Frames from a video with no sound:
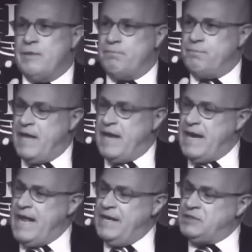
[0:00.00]

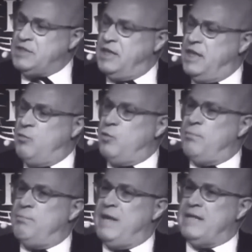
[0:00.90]
severe. There is no
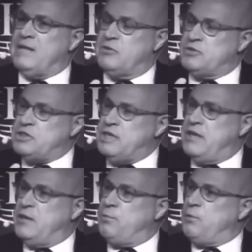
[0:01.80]
way to avoid the
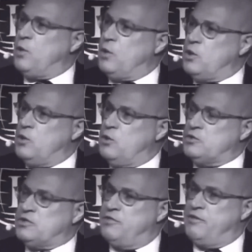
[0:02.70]
fact that these
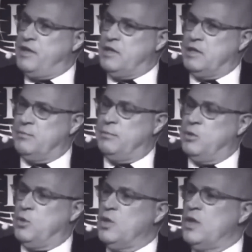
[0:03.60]
connotations will inevitably
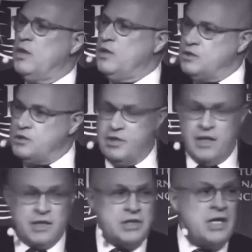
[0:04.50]
result in
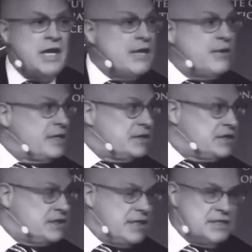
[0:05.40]
significant consequences.
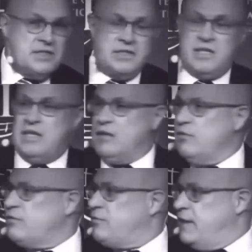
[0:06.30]
This is something
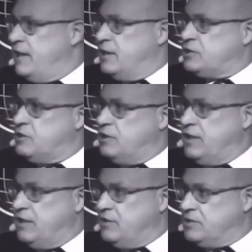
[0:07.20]
that cannot be helped.